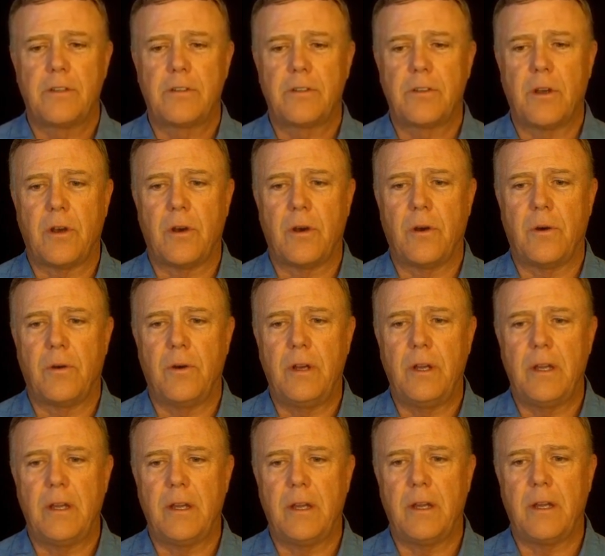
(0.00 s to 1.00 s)

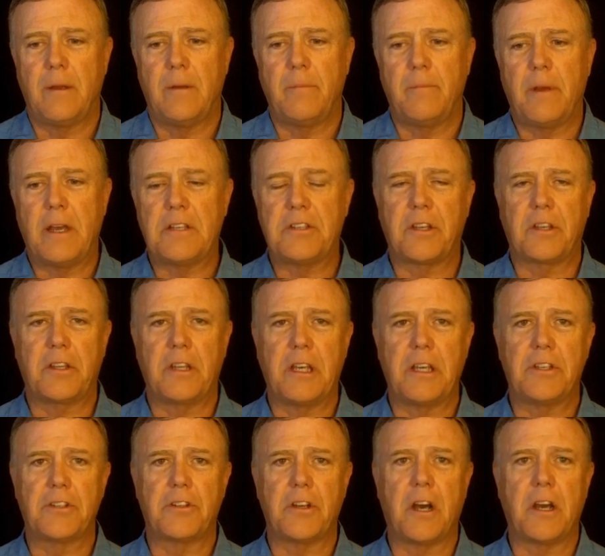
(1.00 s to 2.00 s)
So
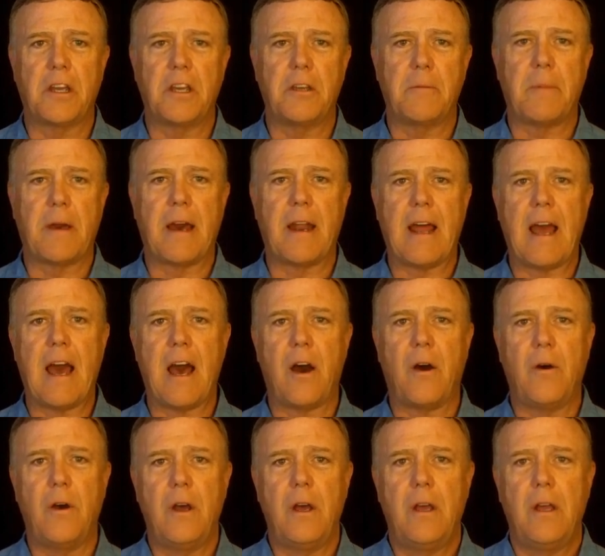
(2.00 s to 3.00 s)
basically he's talking about
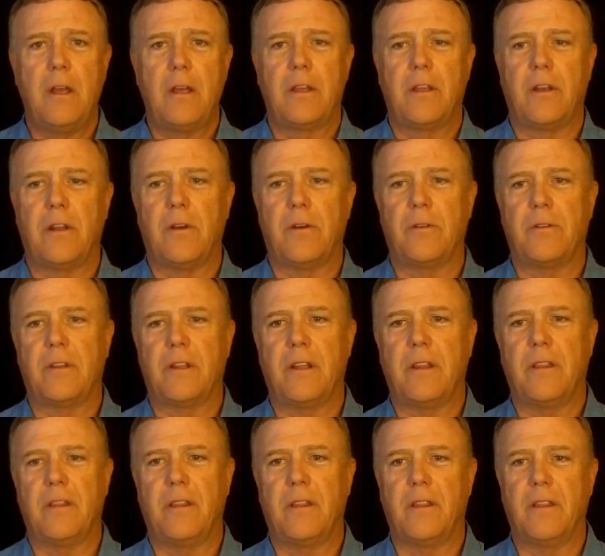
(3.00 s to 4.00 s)
how, you
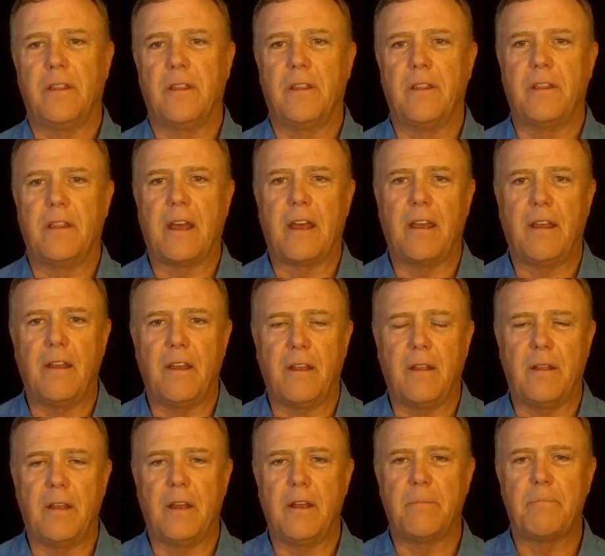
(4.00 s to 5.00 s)
know, they